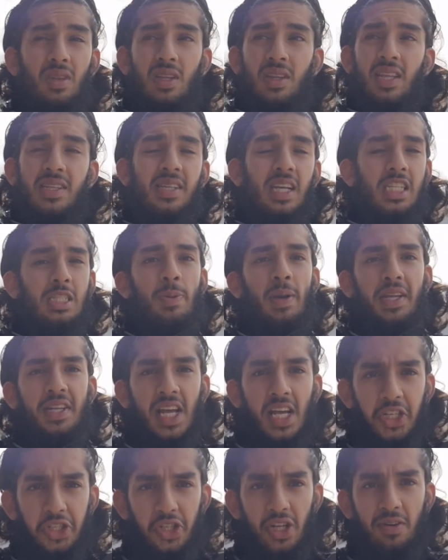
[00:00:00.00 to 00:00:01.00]
there's
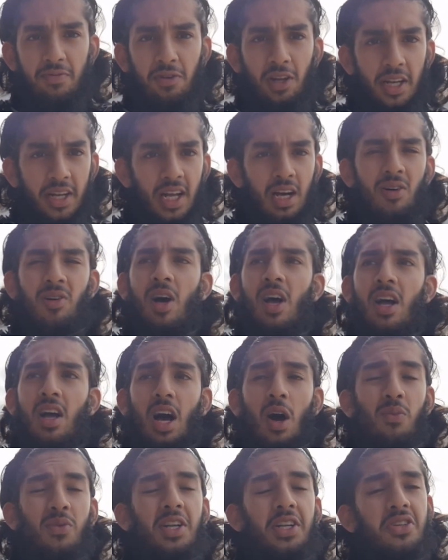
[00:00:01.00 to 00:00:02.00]
expectation at Villa now,
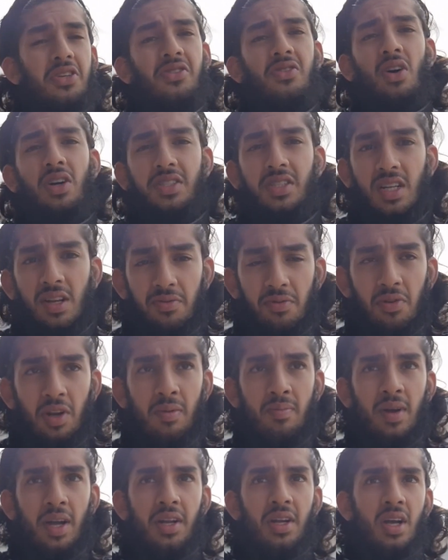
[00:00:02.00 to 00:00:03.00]
and we need to start
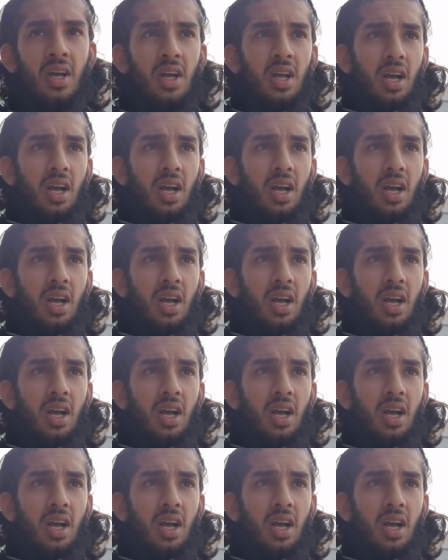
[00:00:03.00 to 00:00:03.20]
delivering, man.